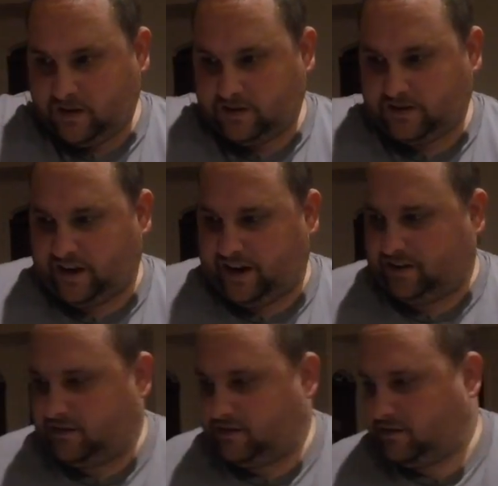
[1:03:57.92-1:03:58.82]
Stand.
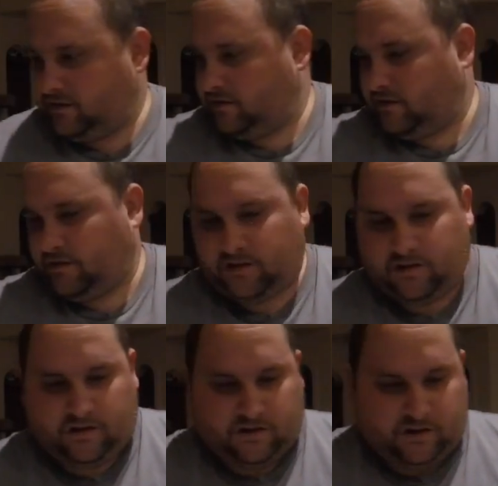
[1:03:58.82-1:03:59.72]

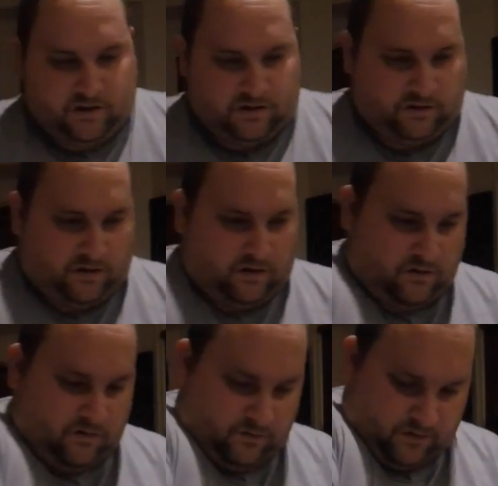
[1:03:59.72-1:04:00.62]

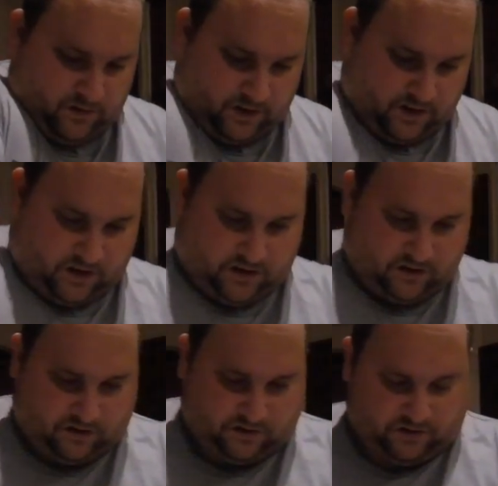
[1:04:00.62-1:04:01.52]
So I'm going to take
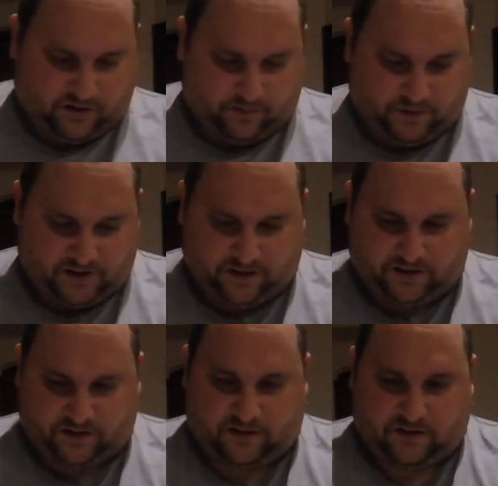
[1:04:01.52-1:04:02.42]
this green
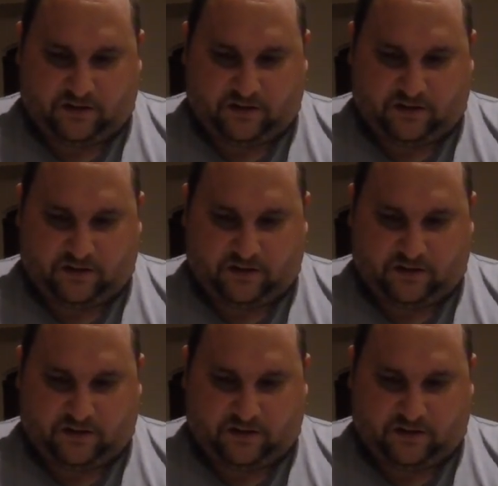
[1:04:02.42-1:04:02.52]
piece.